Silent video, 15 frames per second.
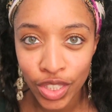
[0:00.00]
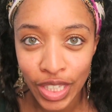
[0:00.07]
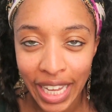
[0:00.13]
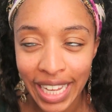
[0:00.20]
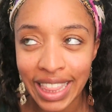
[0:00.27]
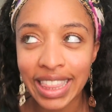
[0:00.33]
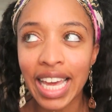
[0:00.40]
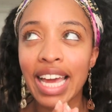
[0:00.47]

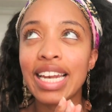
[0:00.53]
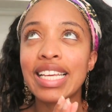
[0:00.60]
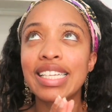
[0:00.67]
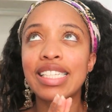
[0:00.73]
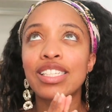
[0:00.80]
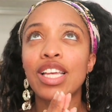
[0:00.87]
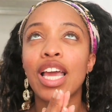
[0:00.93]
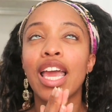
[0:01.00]
Like that
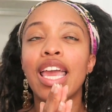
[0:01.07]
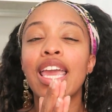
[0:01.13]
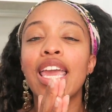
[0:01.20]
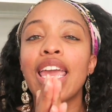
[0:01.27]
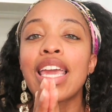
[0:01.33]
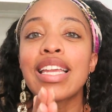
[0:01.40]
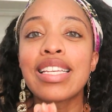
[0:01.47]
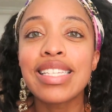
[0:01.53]
is
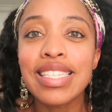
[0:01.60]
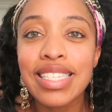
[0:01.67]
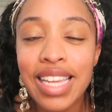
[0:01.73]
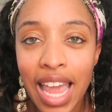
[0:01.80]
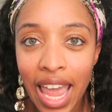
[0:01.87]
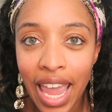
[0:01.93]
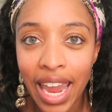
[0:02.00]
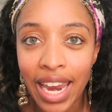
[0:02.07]

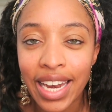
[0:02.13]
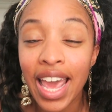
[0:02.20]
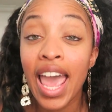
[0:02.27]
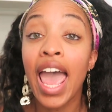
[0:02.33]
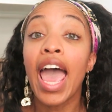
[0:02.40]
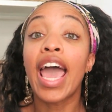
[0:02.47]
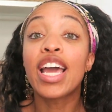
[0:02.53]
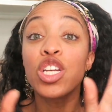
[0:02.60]
insane.
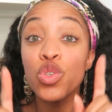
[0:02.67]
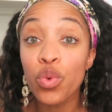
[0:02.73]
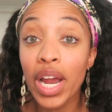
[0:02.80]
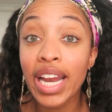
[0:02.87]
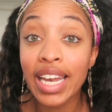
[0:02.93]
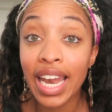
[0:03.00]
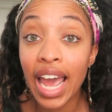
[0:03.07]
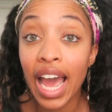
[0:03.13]
And
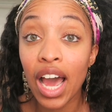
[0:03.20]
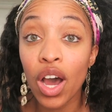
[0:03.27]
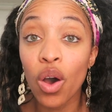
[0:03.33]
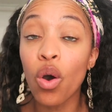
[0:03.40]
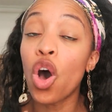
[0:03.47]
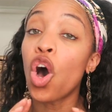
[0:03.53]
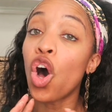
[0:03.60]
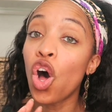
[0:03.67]
right
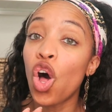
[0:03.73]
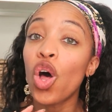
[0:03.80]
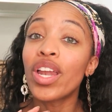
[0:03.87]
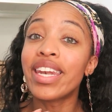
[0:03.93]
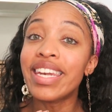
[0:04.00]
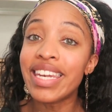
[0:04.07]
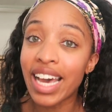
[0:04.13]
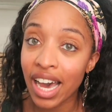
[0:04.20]
now,
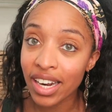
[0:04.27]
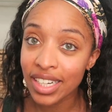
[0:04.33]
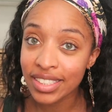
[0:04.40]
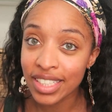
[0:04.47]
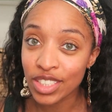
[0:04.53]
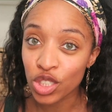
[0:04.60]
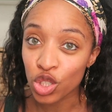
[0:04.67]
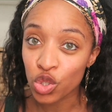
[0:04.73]
all
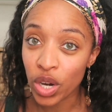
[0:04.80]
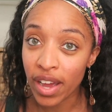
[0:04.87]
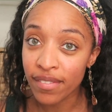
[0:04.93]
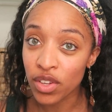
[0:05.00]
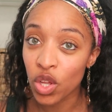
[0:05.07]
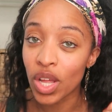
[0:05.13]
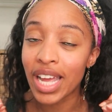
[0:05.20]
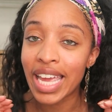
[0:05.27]
non-essential
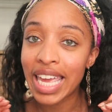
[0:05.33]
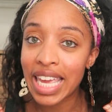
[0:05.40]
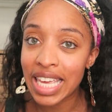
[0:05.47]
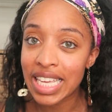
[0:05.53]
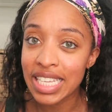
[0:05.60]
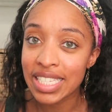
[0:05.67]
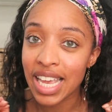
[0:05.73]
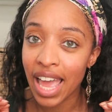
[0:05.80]
travel
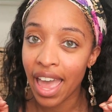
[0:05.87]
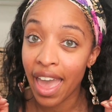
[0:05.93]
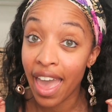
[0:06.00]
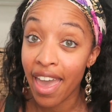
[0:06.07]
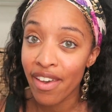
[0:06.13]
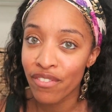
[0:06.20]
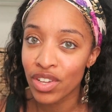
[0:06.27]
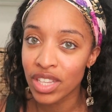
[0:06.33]
is
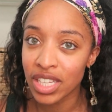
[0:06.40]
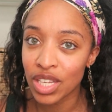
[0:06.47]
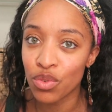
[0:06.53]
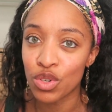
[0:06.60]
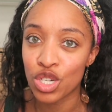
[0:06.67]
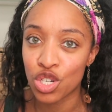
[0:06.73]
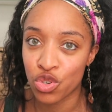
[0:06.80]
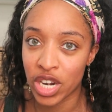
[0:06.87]

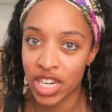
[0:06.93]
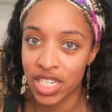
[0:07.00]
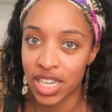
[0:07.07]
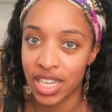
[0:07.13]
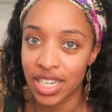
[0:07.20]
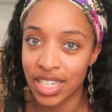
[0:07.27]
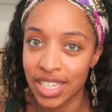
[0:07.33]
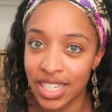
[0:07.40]
heavily
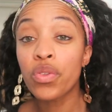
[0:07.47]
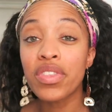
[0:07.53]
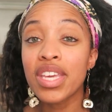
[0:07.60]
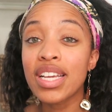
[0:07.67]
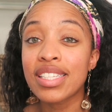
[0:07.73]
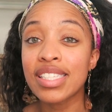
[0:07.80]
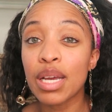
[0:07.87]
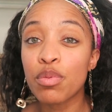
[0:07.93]
restricted, with
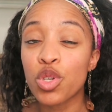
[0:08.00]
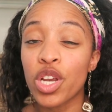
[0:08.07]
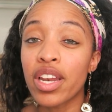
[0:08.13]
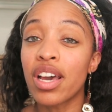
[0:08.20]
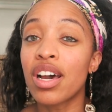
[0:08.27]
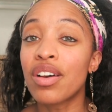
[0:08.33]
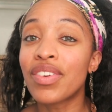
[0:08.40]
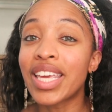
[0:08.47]
the
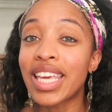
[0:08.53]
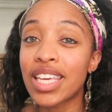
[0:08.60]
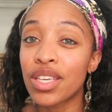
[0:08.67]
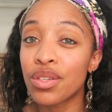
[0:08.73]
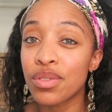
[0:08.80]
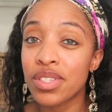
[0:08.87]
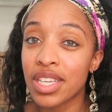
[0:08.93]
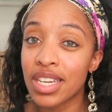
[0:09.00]
exception of
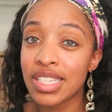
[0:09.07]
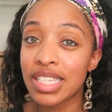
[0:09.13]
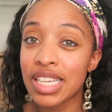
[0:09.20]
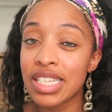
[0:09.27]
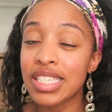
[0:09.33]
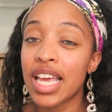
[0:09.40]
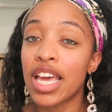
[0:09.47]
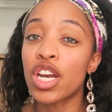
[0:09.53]
EU
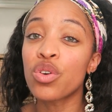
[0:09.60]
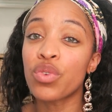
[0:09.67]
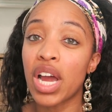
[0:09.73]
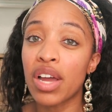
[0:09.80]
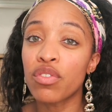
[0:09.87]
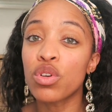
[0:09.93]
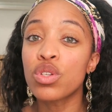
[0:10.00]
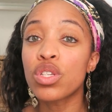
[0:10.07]
citizens and
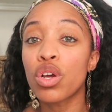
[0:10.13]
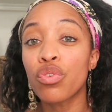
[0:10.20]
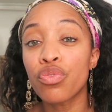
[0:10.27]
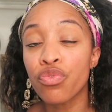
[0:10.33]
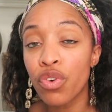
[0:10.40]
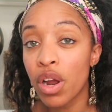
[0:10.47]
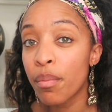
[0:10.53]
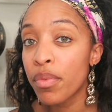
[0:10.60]
arrivals
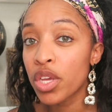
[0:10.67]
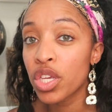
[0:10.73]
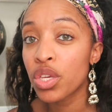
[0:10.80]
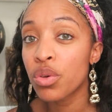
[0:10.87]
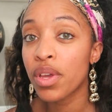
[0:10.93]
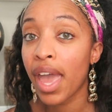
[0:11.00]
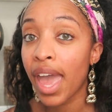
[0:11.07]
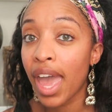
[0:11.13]
from
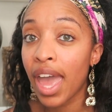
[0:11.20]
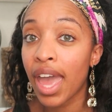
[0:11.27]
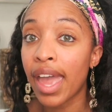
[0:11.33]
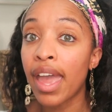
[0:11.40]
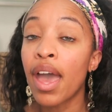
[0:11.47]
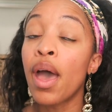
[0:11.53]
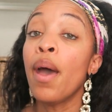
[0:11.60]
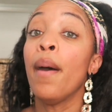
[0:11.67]
the
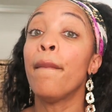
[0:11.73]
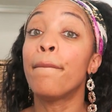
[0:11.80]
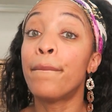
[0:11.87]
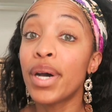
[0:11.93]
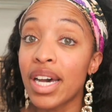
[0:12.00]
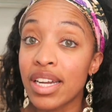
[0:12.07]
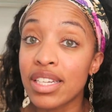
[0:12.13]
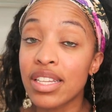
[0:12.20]
UK,
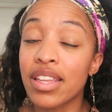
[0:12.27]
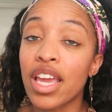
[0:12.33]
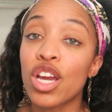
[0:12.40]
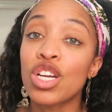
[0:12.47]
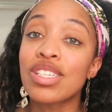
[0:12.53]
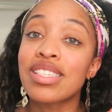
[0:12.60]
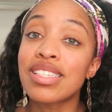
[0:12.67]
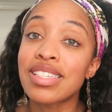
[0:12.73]
but they
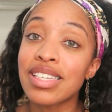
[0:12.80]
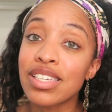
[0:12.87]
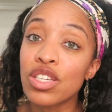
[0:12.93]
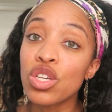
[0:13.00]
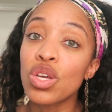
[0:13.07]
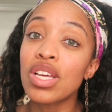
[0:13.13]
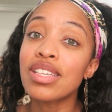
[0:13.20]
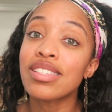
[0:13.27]
are
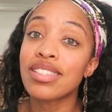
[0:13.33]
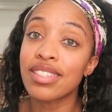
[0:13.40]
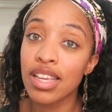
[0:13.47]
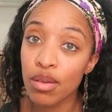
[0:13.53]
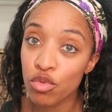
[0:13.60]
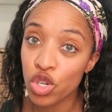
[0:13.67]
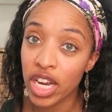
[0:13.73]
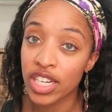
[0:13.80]
still
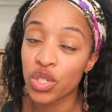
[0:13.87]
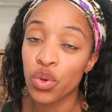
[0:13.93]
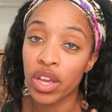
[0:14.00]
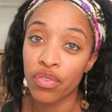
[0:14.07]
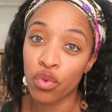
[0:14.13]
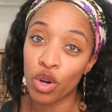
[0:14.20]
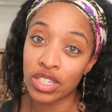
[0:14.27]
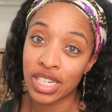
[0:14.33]
subject to
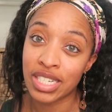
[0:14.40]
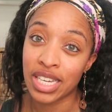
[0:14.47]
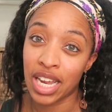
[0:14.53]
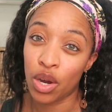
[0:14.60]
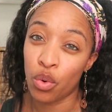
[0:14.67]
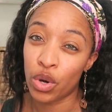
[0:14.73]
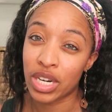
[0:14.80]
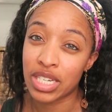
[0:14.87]
a
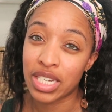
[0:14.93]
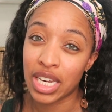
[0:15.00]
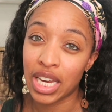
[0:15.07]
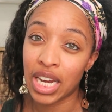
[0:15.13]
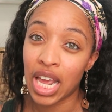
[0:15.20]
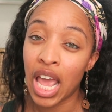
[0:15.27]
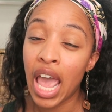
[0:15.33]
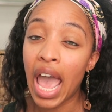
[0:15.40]
14-day
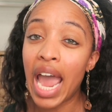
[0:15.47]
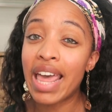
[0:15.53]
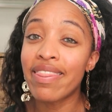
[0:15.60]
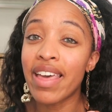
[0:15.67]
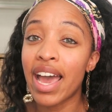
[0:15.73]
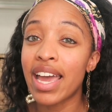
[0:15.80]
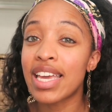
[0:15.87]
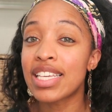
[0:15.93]
quarantine,
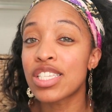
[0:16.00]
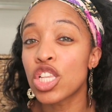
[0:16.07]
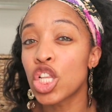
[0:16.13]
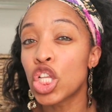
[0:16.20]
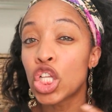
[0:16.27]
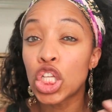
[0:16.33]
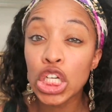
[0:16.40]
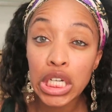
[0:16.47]
and that is
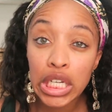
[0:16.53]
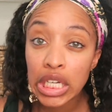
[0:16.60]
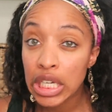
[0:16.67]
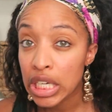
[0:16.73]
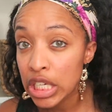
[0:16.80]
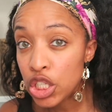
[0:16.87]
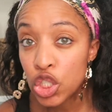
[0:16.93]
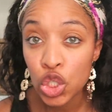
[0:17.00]

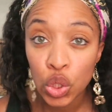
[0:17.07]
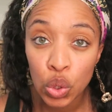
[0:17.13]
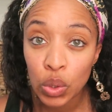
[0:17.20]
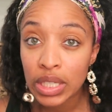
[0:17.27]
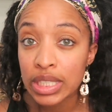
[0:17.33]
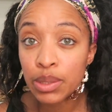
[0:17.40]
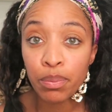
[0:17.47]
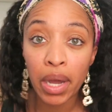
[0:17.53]
looking to
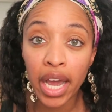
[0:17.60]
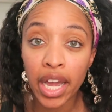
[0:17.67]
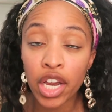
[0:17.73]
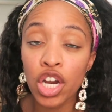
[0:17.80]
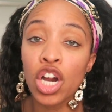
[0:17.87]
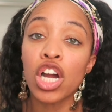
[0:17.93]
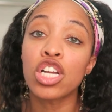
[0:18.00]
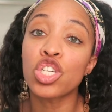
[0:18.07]

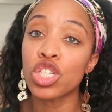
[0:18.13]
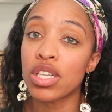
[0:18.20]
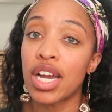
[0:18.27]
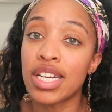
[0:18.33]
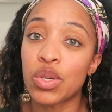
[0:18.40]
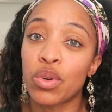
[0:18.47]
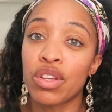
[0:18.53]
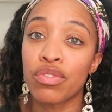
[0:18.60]
expire on
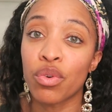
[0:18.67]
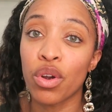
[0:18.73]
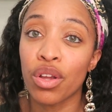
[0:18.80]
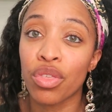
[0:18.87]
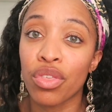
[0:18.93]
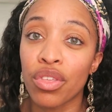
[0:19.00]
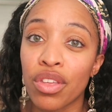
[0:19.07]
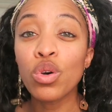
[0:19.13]
July
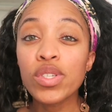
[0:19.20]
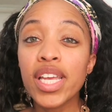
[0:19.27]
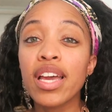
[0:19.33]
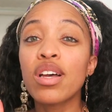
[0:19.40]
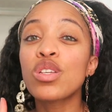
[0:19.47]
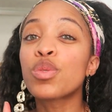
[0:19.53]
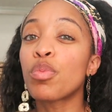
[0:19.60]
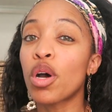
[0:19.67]
24th.
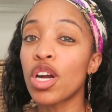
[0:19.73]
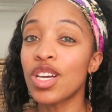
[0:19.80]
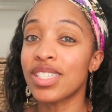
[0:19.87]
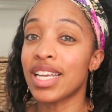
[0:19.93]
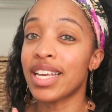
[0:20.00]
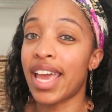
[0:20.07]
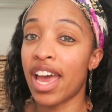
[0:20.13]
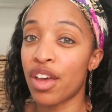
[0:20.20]
Hotels,
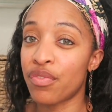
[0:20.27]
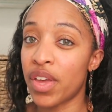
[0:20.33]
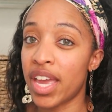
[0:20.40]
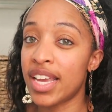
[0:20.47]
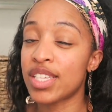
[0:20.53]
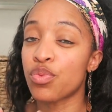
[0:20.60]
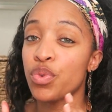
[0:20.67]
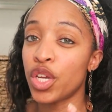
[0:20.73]
bars, and
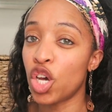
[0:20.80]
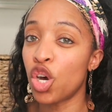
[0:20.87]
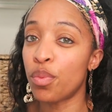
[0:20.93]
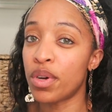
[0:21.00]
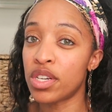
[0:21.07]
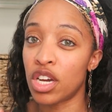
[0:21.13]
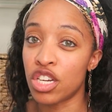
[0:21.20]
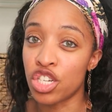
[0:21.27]
cafes
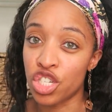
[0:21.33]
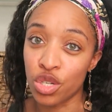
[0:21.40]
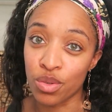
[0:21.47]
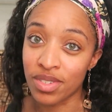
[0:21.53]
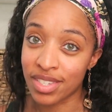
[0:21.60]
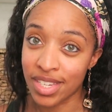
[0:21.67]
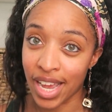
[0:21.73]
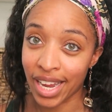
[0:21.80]
reopened on
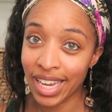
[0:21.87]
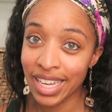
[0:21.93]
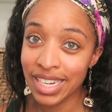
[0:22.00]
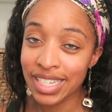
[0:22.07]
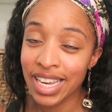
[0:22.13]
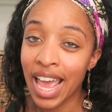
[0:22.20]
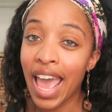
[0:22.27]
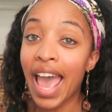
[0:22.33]
June
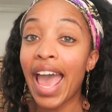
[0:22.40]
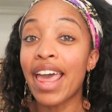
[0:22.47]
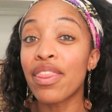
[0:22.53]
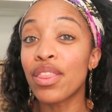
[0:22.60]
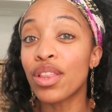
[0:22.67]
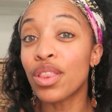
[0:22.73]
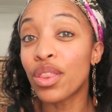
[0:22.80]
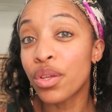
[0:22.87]
2nd,
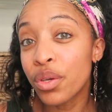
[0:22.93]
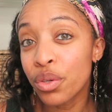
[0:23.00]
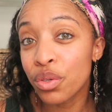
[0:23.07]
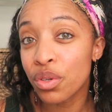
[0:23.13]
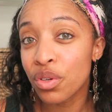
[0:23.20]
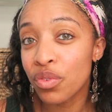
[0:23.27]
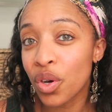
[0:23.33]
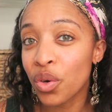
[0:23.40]
and the
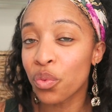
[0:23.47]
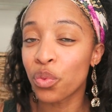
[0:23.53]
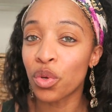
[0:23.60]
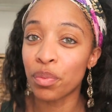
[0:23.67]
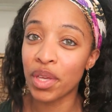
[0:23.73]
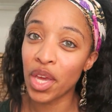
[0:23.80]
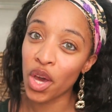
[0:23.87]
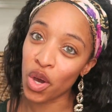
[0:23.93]
Louvre
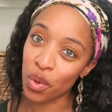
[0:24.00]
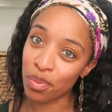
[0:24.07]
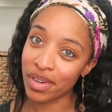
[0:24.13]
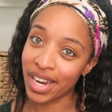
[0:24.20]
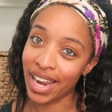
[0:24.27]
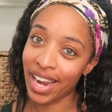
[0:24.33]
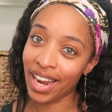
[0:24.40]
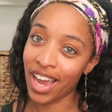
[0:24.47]
will be
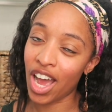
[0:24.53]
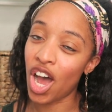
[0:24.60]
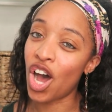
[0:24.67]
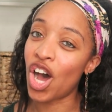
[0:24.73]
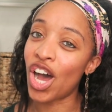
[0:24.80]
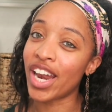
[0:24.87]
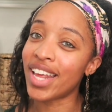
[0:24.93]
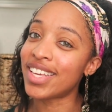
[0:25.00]
opening
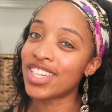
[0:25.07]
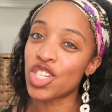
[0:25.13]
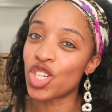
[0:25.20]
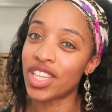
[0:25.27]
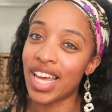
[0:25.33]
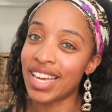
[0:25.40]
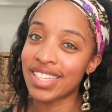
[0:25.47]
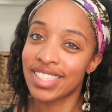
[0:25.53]
on
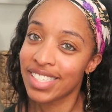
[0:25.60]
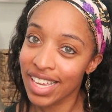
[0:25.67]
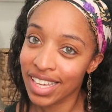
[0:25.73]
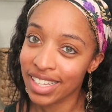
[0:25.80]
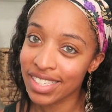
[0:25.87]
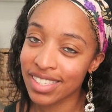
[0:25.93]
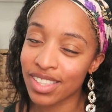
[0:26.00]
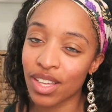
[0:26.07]
July
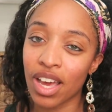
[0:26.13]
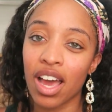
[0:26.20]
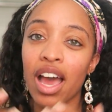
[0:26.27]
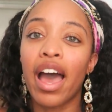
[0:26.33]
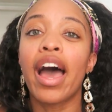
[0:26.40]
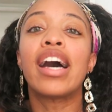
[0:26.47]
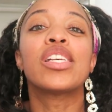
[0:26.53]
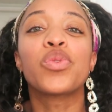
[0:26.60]
6th
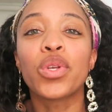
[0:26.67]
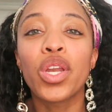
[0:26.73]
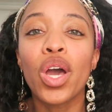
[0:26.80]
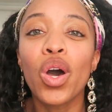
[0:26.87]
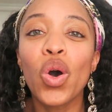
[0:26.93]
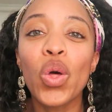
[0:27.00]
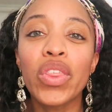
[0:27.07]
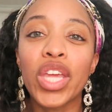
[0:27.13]
as we
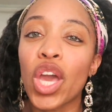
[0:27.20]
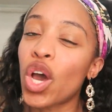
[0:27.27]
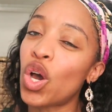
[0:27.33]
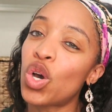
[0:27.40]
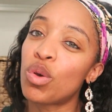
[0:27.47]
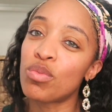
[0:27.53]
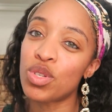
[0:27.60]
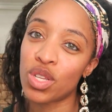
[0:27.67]
know, the
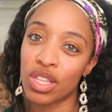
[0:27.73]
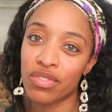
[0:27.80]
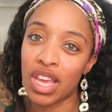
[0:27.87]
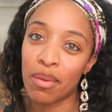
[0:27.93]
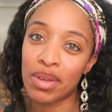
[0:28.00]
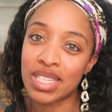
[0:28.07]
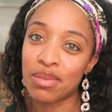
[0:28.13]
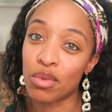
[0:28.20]
home to the
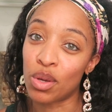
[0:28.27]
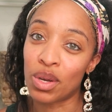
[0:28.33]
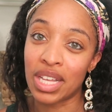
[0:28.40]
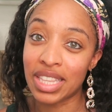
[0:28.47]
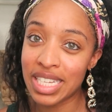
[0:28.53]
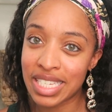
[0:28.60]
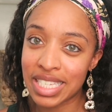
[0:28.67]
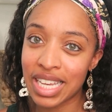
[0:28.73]
famous
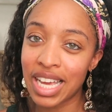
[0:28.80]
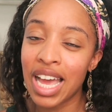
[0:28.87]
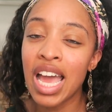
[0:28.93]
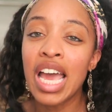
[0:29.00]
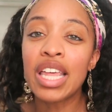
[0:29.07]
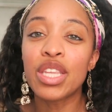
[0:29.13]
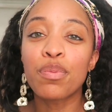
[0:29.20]
Mona Lisa.